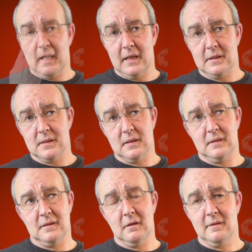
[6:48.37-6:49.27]
and
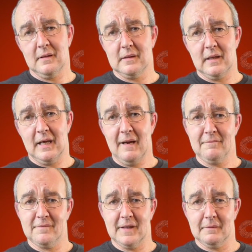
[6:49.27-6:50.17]
the only thing that I
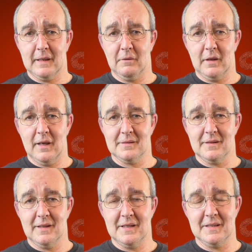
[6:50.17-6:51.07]
haven't found out
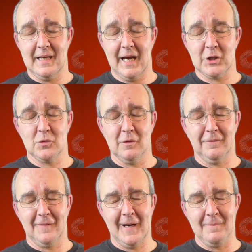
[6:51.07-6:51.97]
yet is the actual
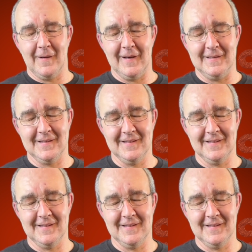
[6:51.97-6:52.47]
frame rate.